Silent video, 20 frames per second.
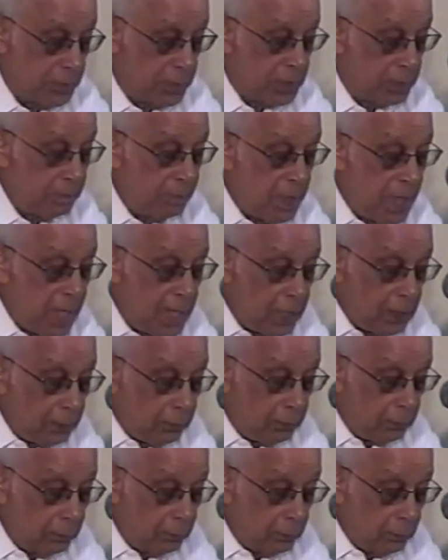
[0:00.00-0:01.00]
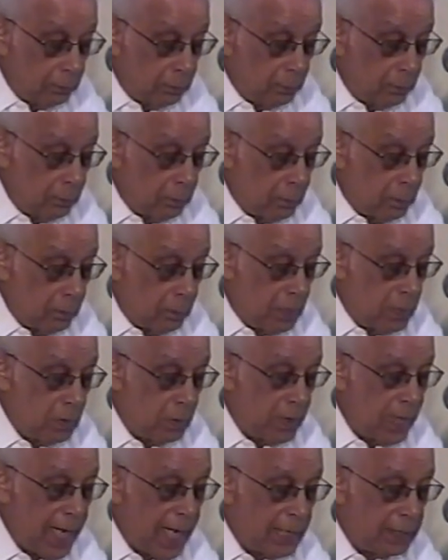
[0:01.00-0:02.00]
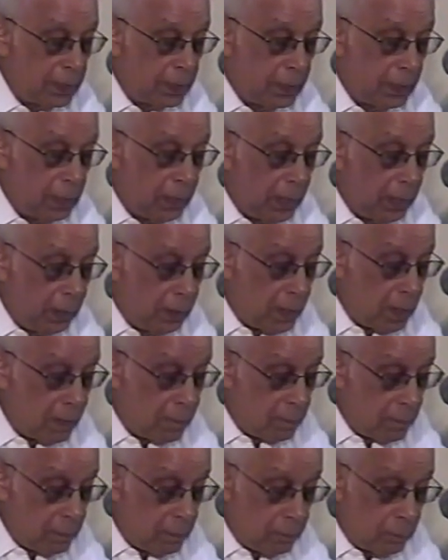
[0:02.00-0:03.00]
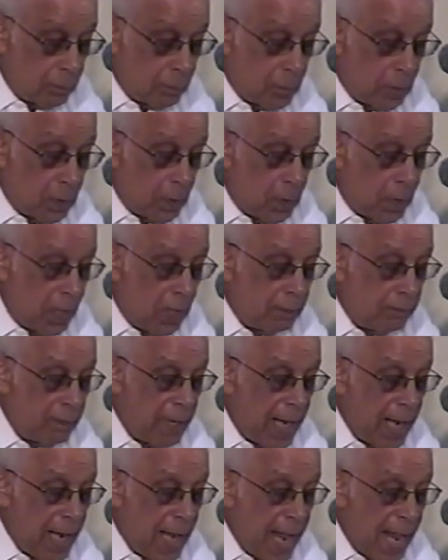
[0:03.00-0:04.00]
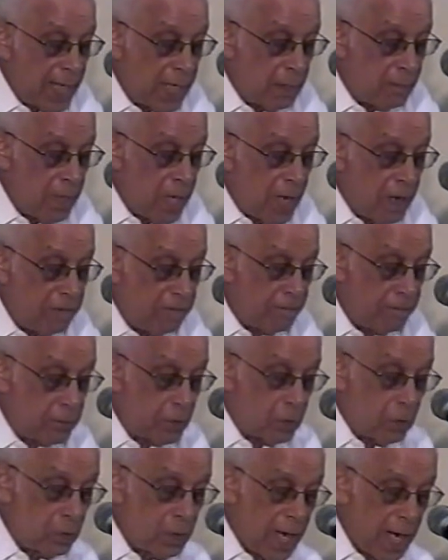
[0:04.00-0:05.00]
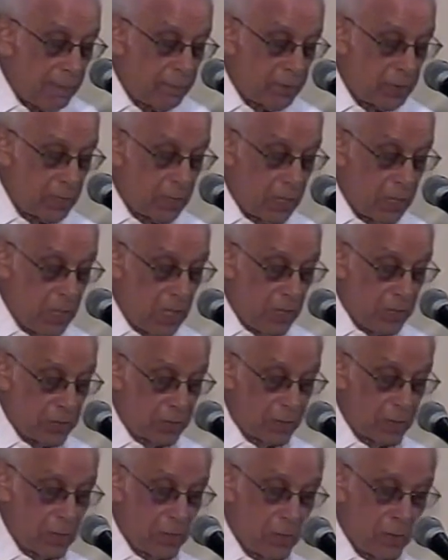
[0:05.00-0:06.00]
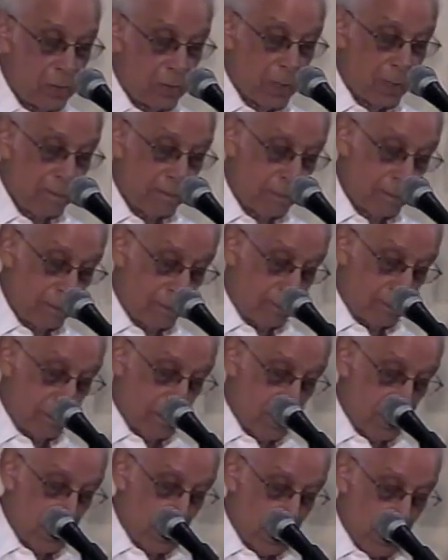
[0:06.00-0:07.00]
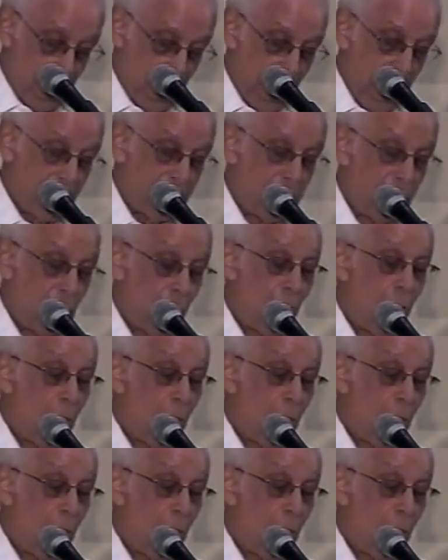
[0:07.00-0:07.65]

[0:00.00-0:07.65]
Spain, the United Kingdom, and by IMF programs in Eastern Europe and